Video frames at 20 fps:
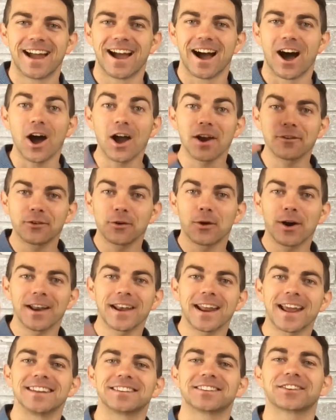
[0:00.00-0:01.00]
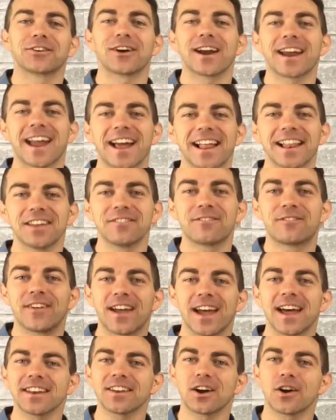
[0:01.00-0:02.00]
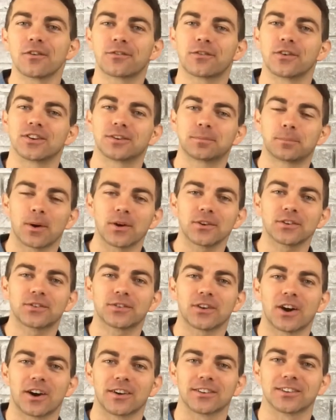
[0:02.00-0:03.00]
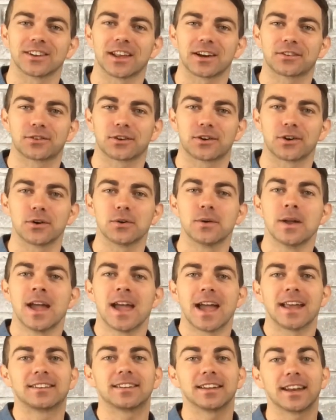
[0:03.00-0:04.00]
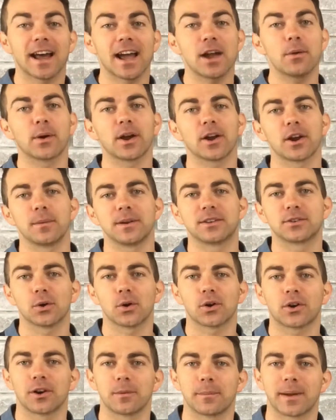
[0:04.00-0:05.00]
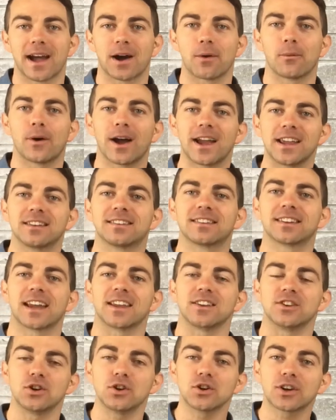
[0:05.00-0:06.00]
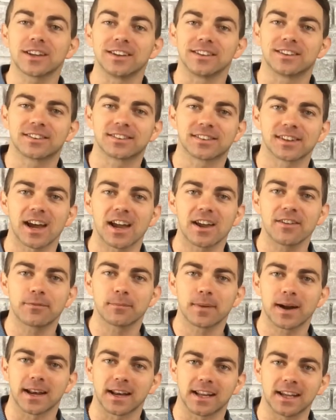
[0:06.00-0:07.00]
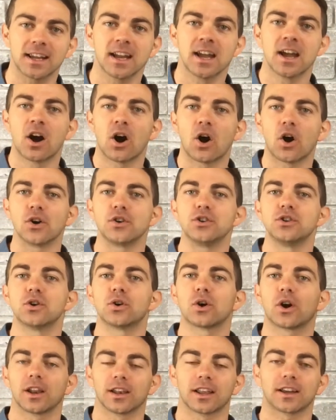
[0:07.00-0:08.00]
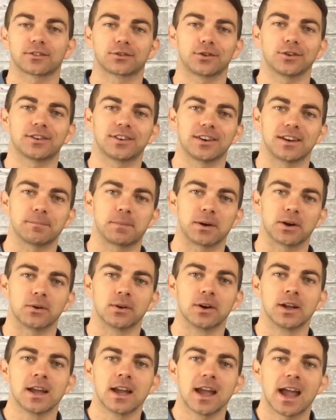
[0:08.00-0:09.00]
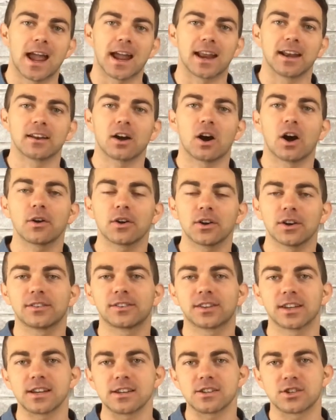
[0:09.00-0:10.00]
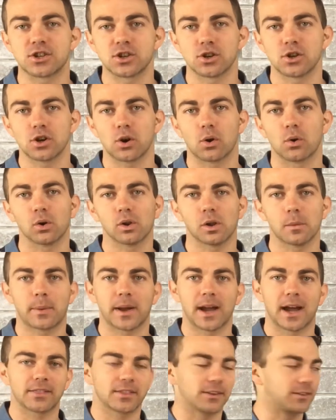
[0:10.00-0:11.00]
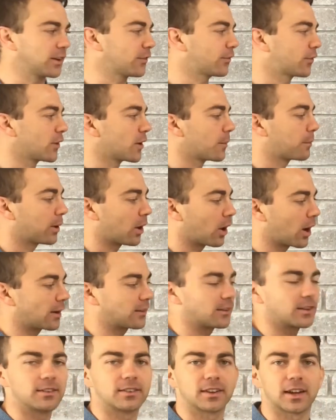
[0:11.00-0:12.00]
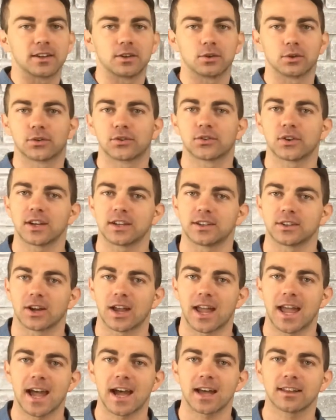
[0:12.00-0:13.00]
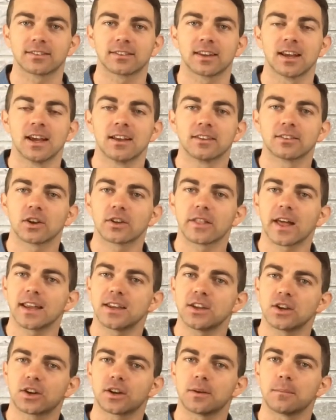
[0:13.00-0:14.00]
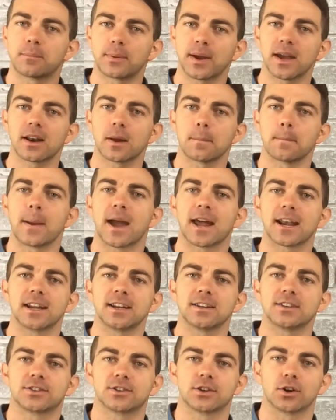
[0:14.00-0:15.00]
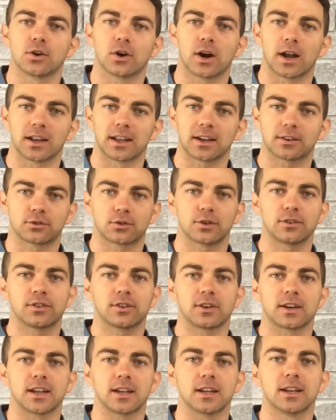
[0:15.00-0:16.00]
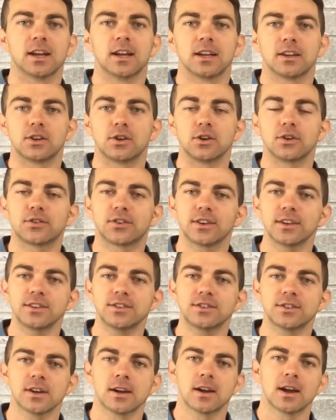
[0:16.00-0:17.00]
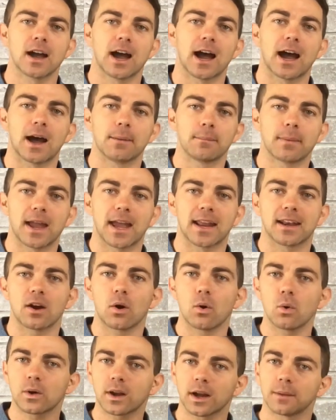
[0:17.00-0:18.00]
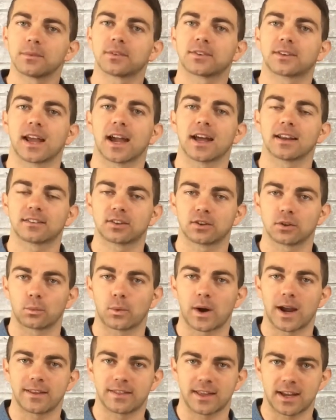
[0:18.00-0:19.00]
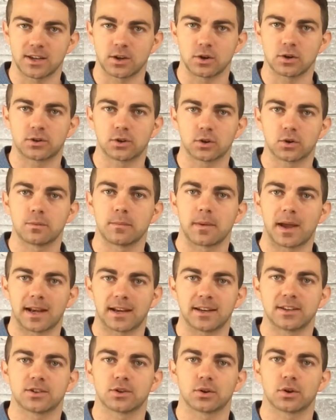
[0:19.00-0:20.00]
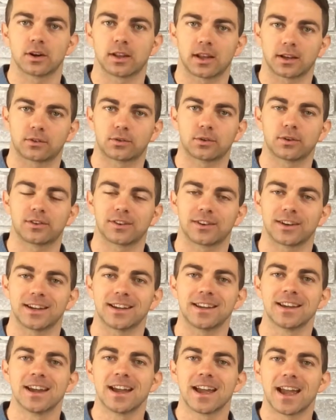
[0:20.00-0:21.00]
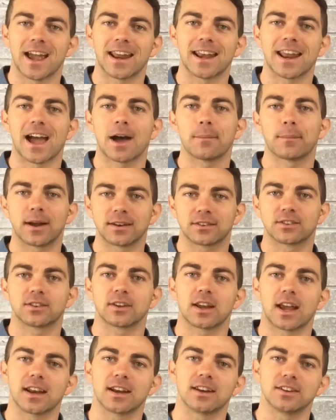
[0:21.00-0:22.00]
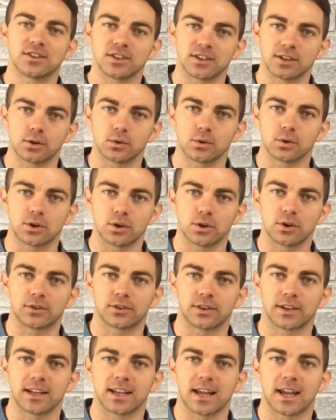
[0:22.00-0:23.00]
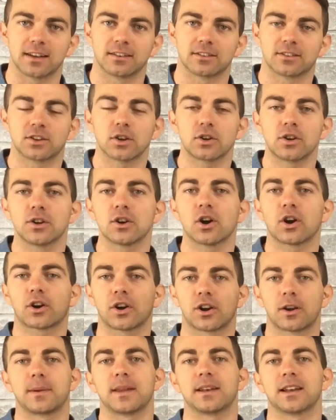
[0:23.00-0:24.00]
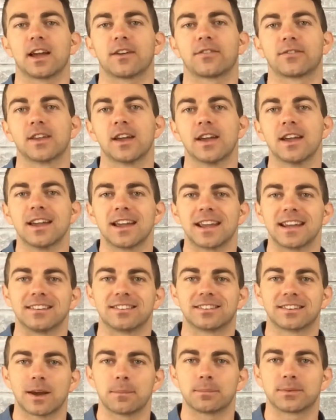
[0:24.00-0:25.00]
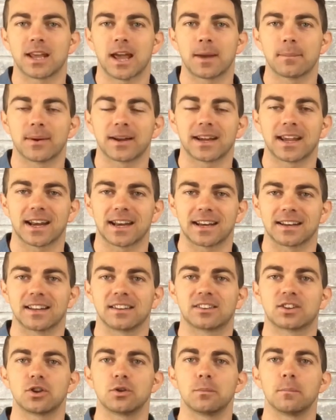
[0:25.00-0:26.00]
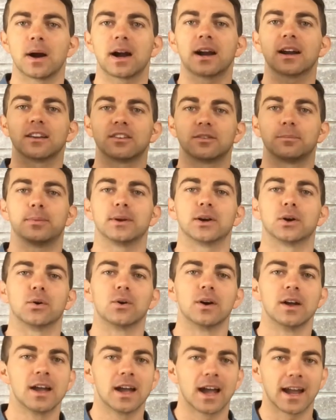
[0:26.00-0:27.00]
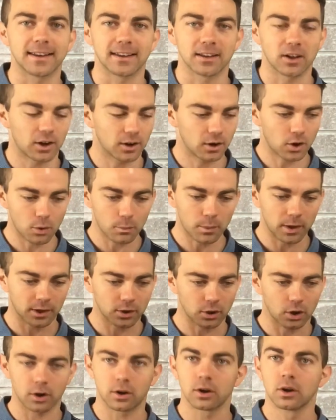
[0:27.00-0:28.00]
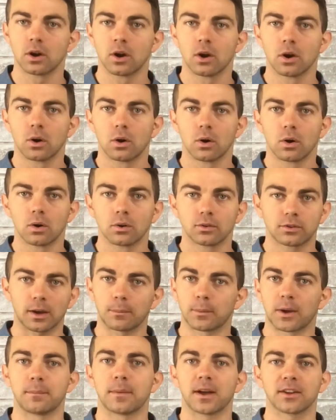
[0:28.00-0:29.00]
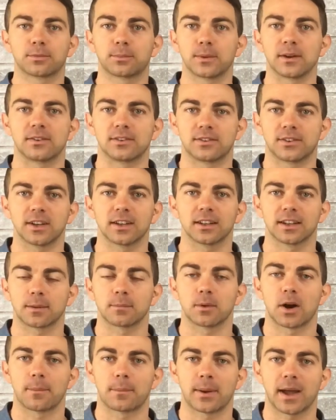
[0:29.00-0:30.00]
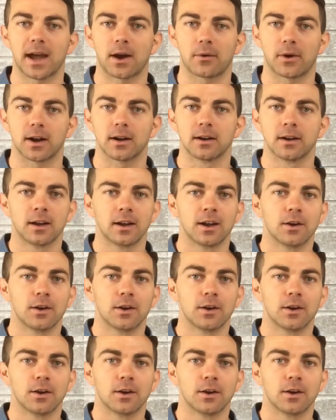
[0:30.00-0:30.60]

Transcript: Hi everyone, it's Greg Allen, founder of Response Fire and Electrical, and today we're going to be talking about ways that you can save money on your electricity bill. And I'm going to teach you all about the different appliances that you'll see in your house so that you can better manage your electricity usage. And it all comes down to the way that you do manage your electricity and how much energy you'll use in the end. So you're not going to be left in September getting this humongous bill and you're like, oh my god, someone must be stealing my power.